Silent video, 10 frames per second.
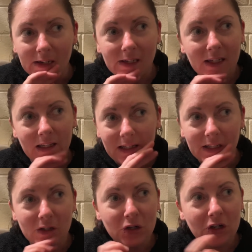In the
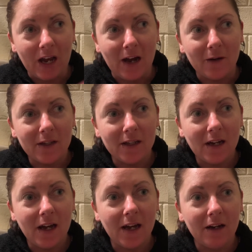shower that I
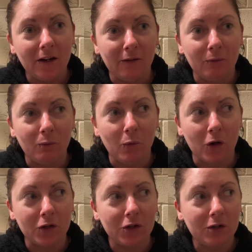had, I've
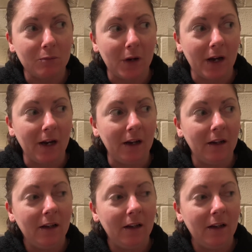washed my